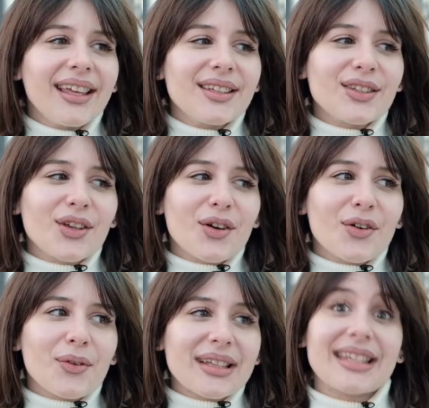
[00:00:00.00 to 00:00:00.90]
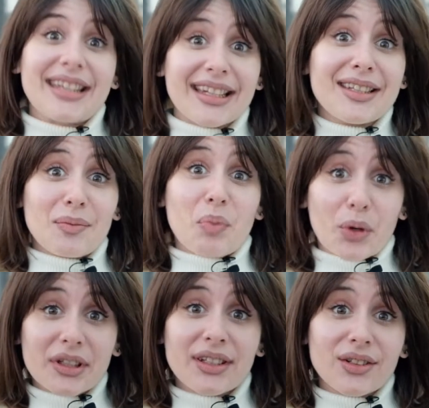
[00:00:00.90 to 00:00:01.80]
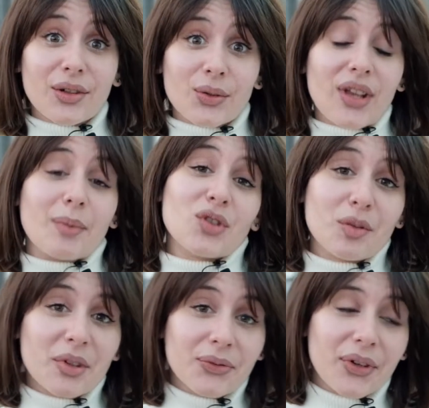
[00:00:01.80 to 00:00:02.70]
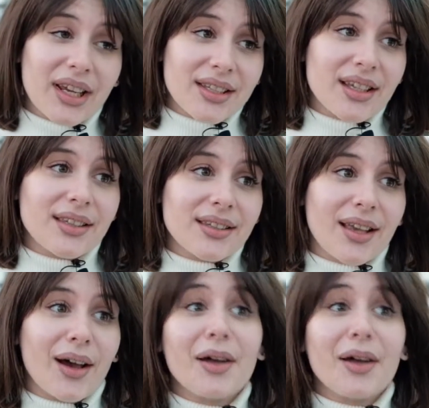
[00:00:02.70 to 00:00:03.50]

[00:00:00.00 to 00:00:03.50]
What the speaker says: So, as I said, it's important to know some German phrases,